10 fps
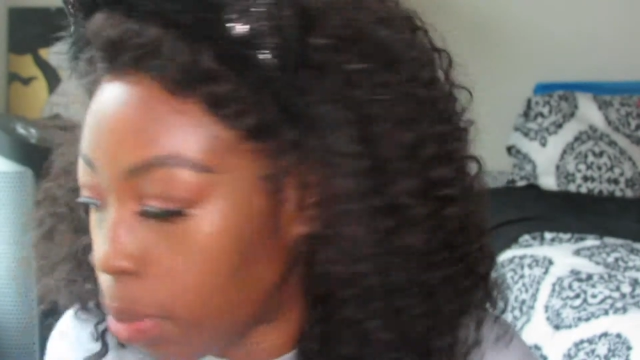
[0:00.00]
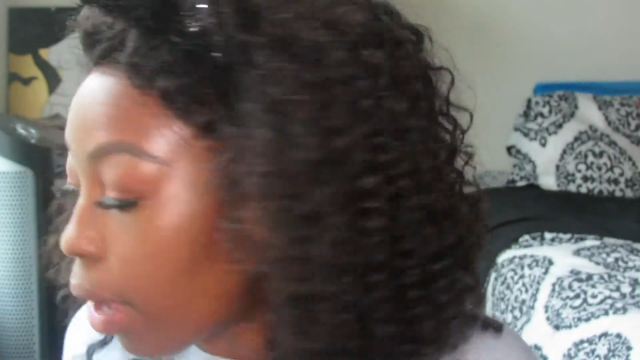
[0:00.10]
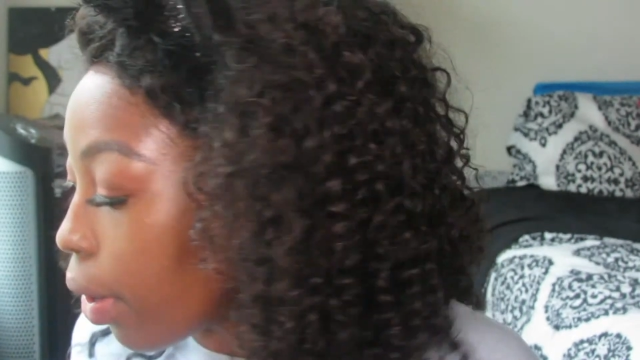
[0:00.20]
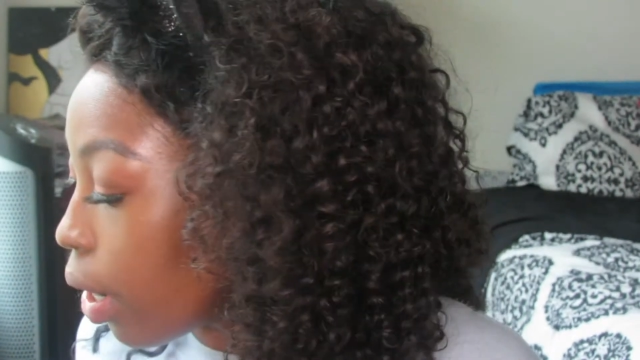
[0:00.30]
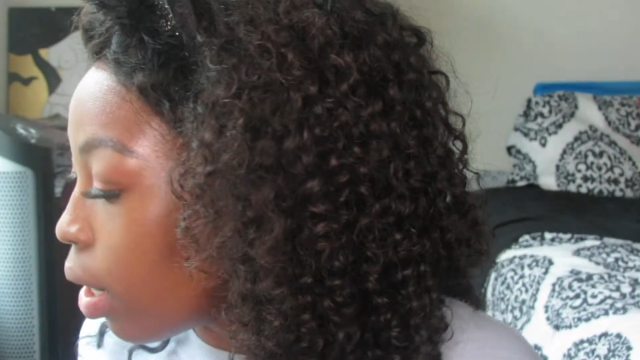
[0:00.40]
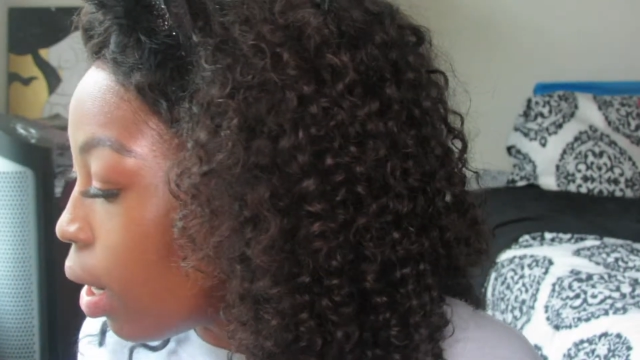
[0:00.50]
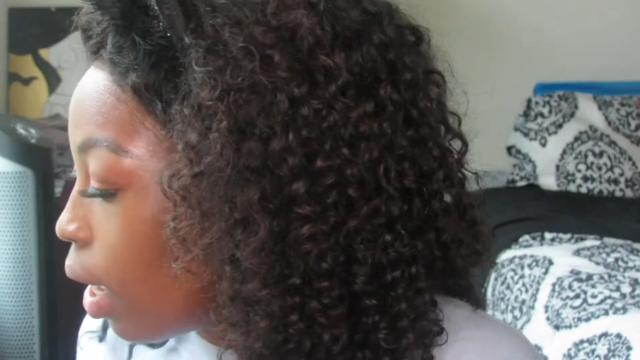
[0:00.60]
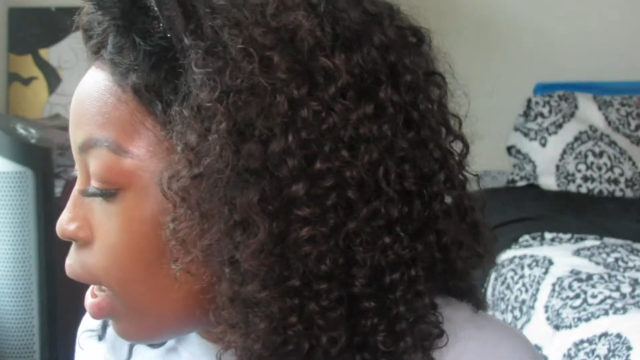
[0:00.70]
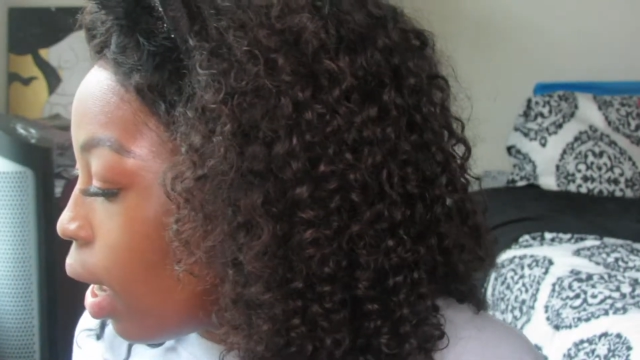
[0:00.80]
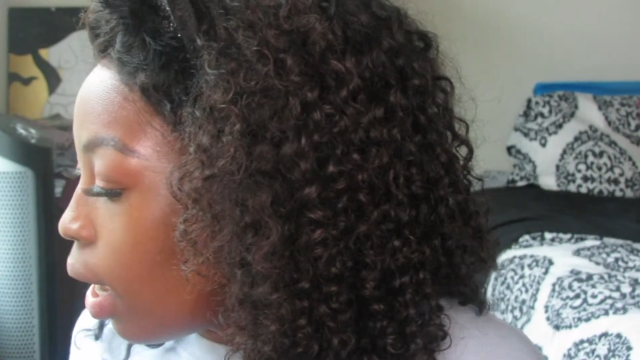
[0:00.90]
powder.
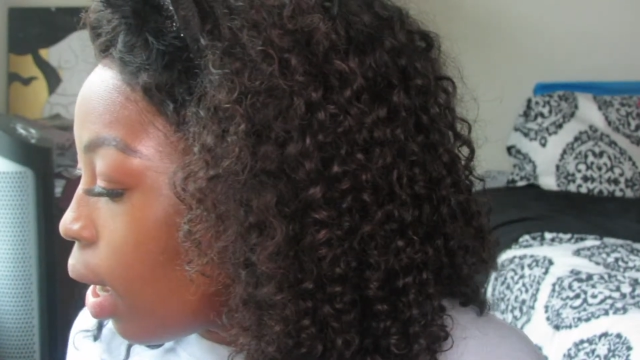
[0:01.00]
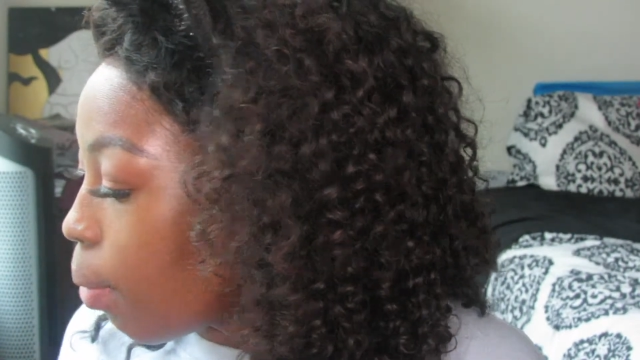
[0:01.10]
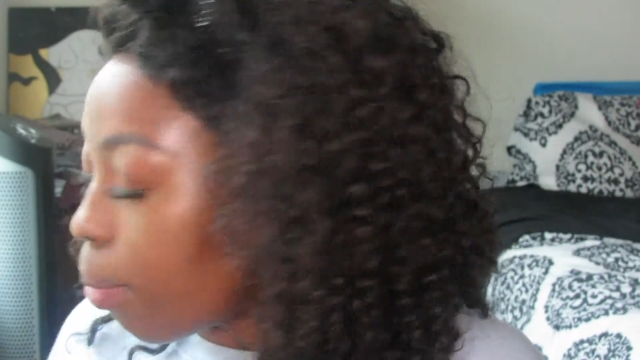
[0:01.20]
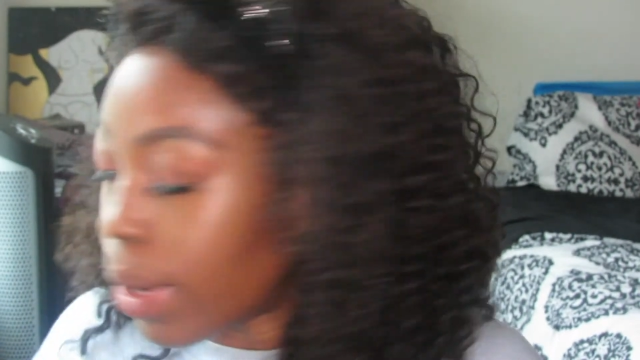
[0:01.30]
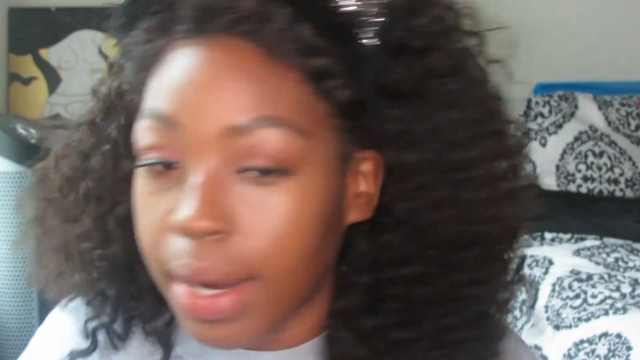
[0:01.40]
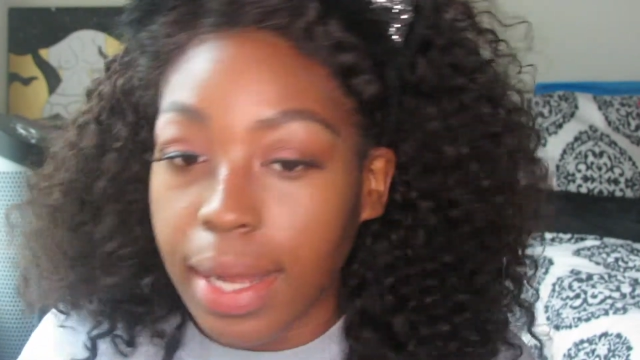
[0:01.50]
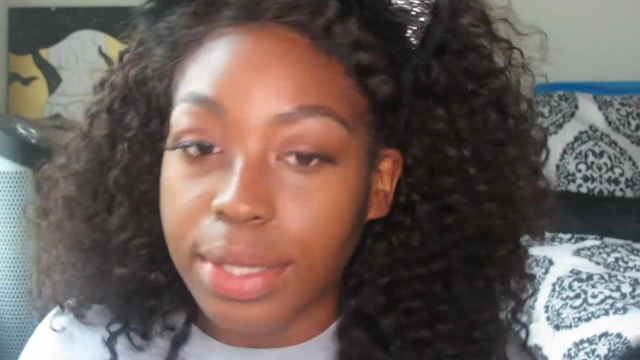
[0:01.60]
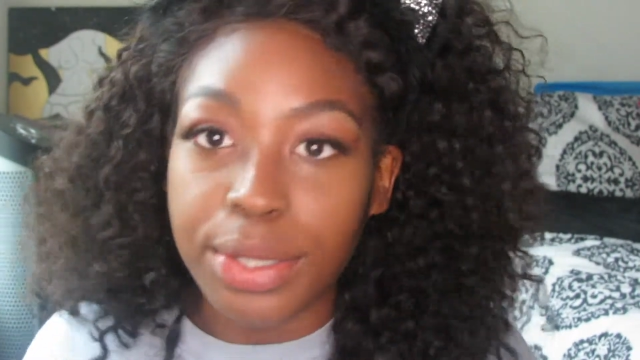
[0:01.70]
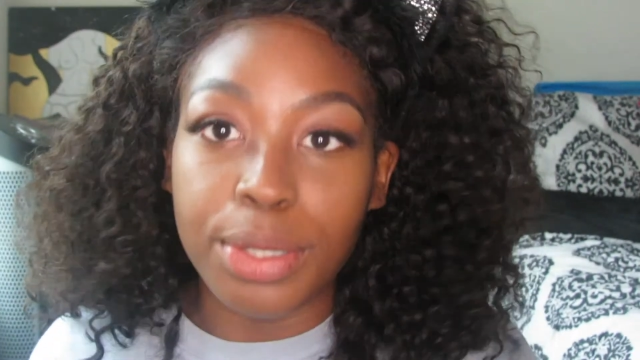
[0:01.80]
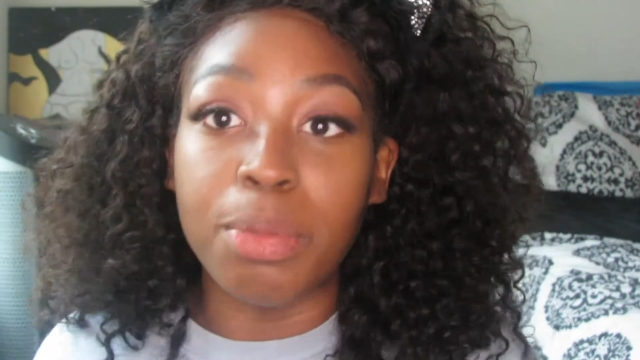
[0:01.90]
What did I
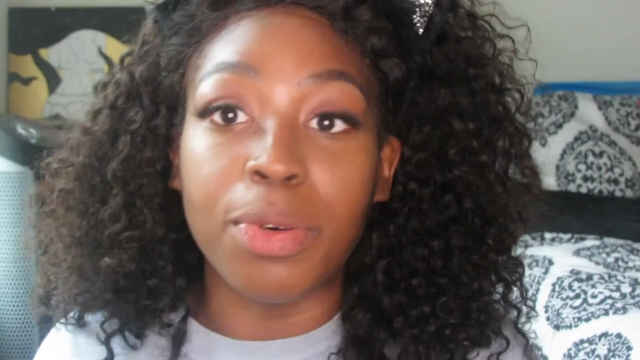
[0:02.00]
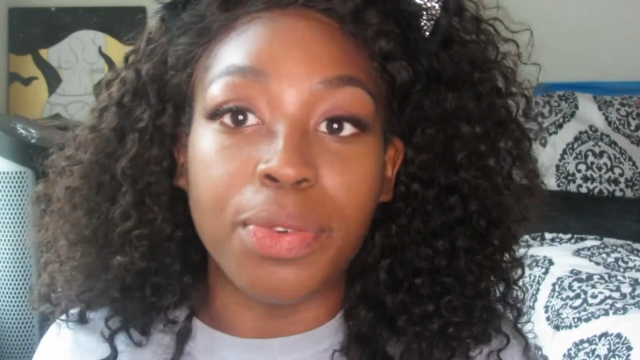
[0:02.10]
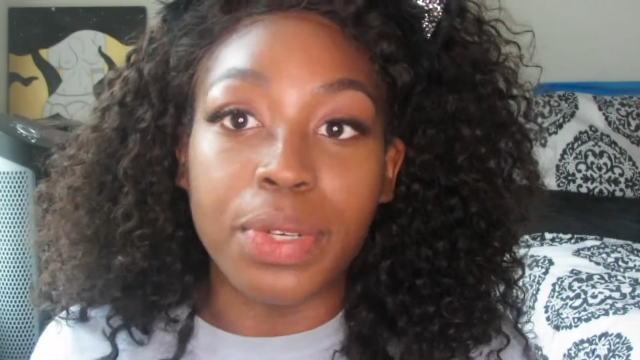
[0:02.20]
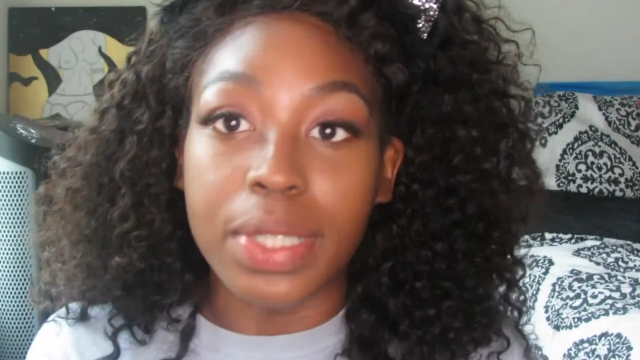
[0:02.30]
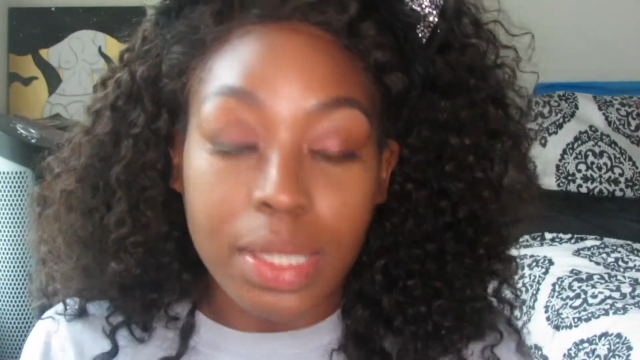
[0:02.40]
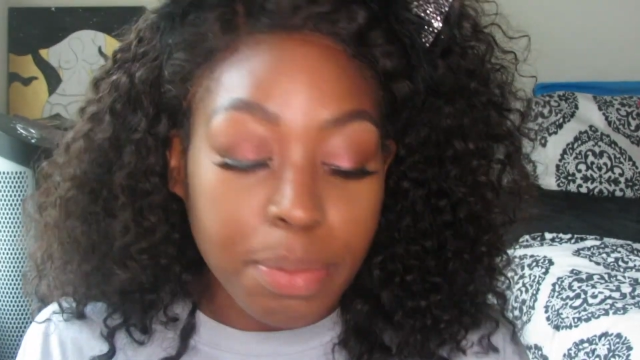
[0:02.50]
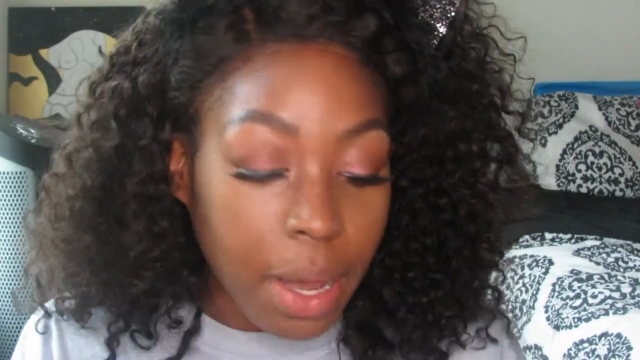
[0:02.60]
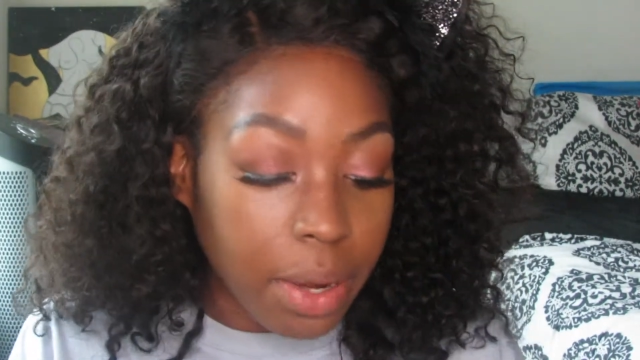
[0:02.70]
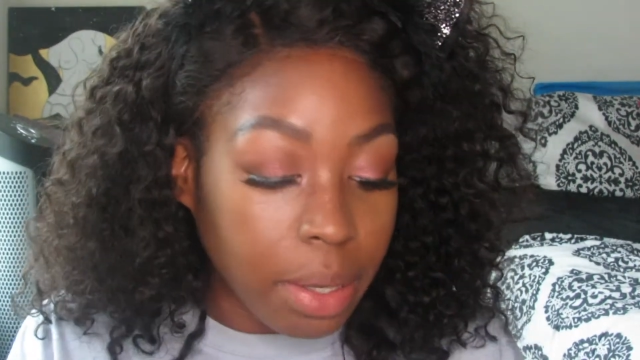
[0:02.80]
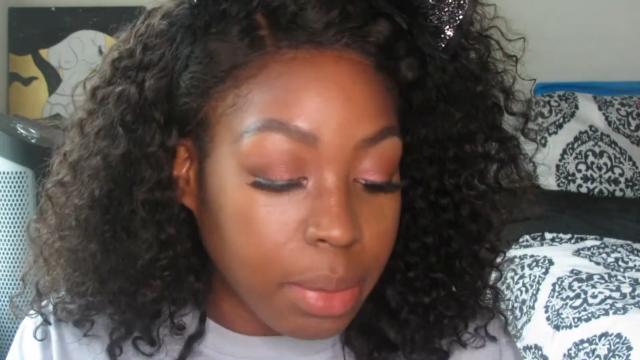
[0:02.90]
do before this
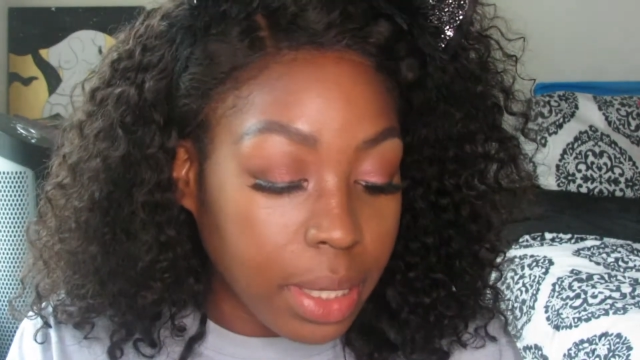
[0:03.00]
powder?